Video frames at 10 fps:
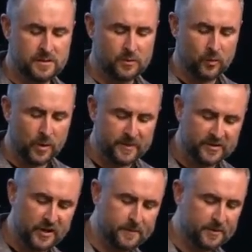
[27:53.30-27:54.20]

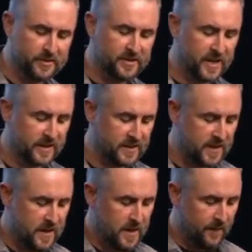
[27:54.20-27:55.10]
Romans chapter 6,
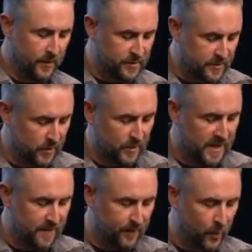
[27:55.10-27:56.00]
verse
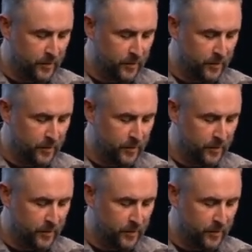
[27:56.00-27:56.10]
3 and 4